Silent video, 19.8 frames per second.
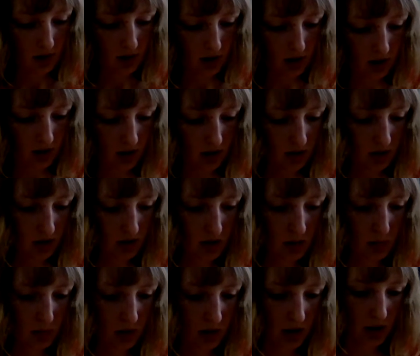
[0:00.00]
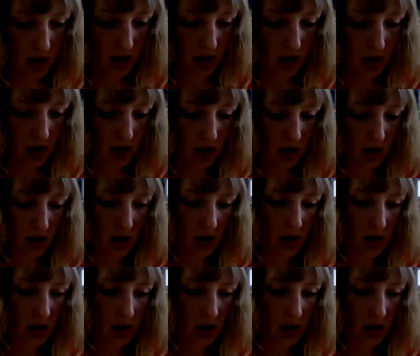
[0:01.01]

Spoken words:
And they play